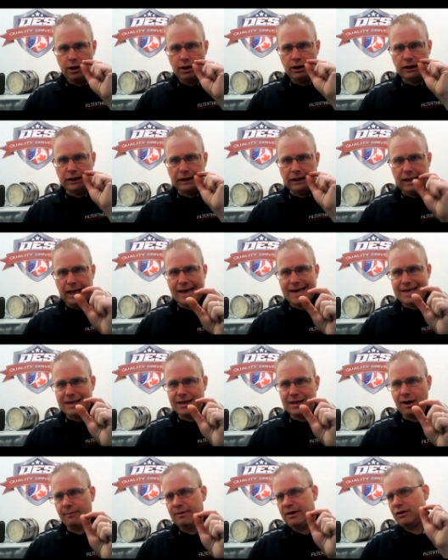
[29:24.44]
light
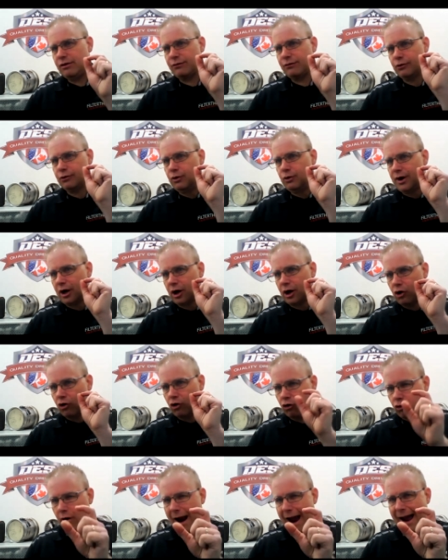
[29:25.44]
coming through in a
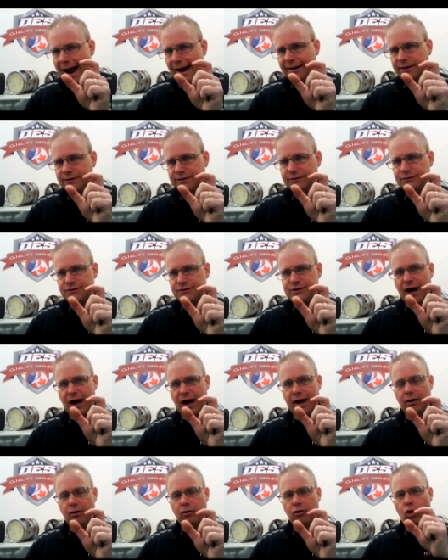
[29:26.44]
crack
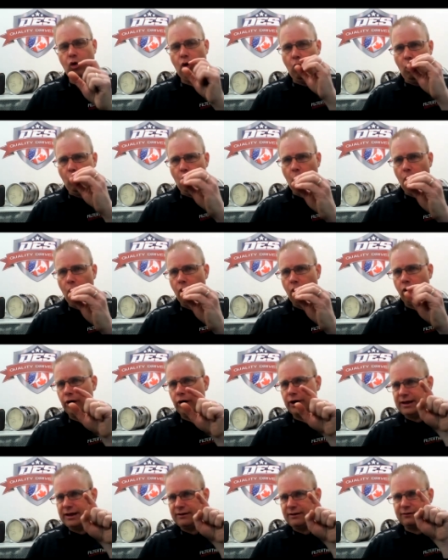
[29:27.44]
style
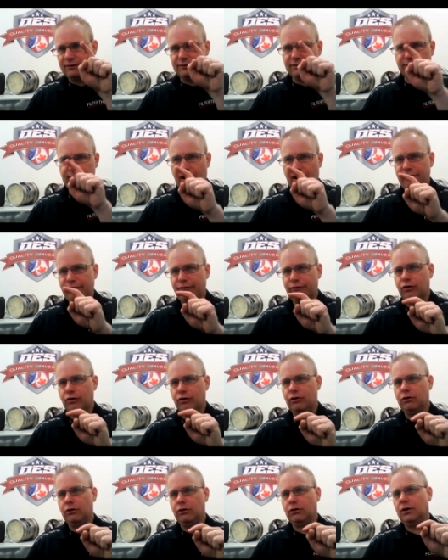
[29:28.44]
or in
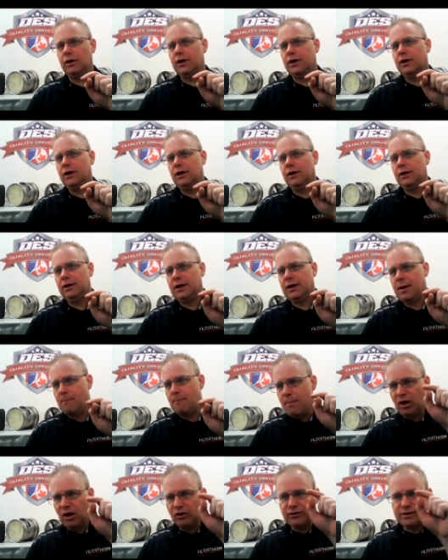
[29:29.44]
several kind of
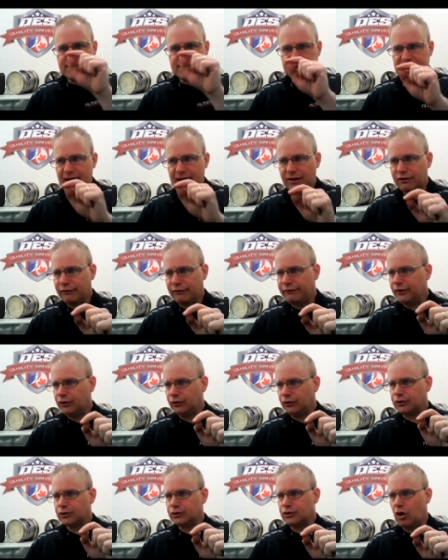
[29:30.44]
melted together
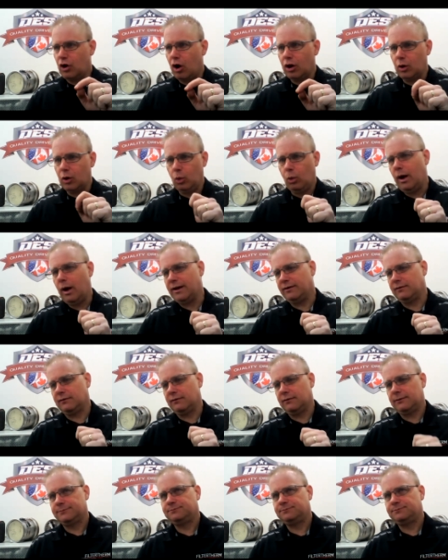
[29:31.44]
filters all at once.